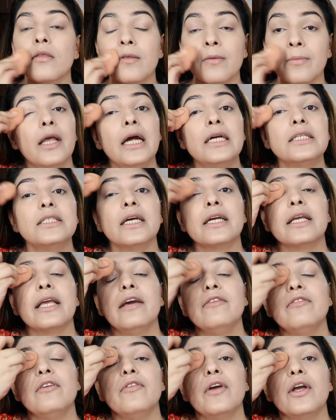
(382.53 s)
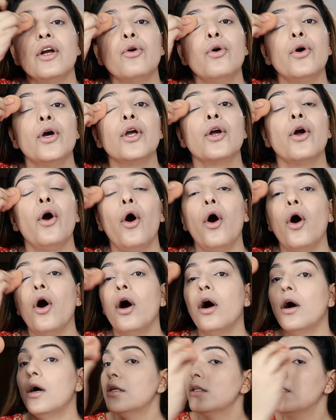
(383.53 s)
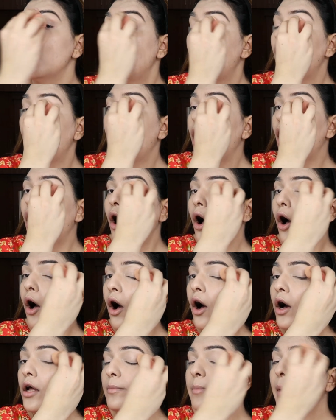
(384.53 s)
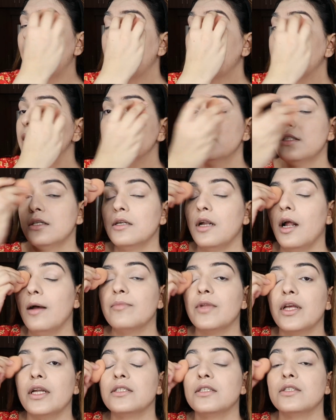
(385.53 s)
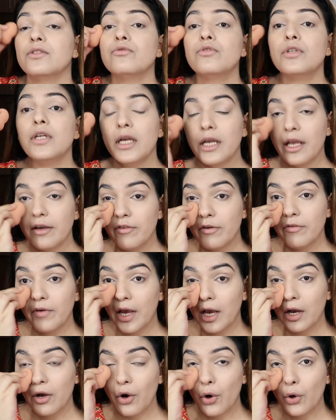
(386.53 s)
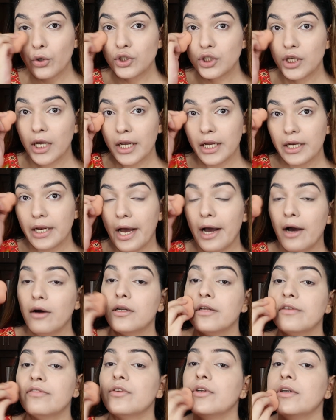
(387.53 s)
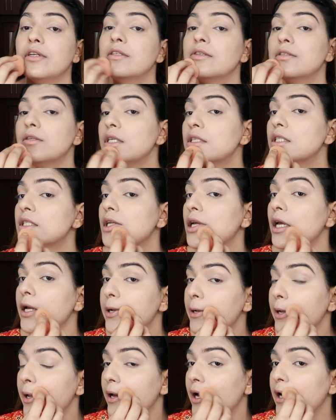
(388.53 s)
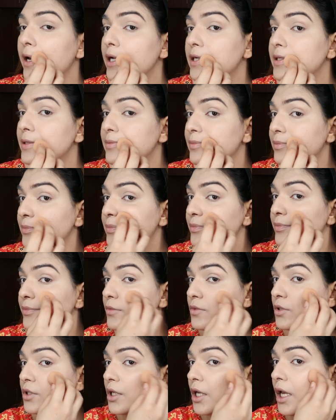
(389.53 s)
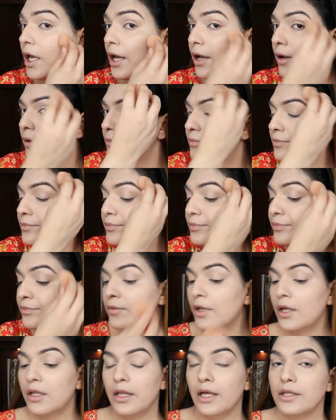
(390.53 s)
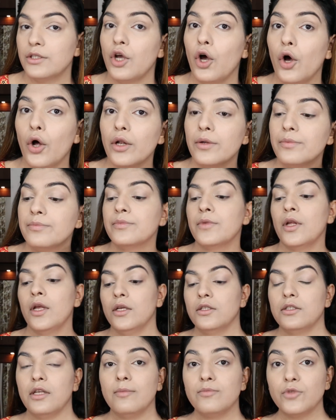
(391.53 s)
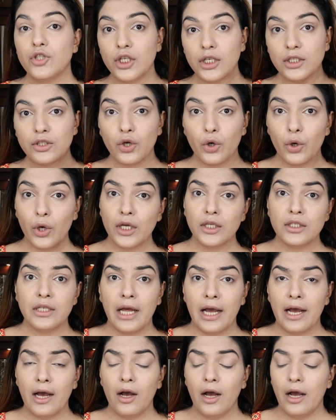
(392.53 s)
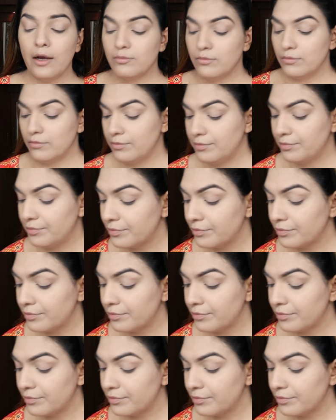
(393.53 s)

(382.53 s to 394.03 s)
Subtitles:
There's a giveaway going on my Instagram. There's a 3 giveaway. Go check it out if you're interested. And yeah, that's all. So I'm just going now.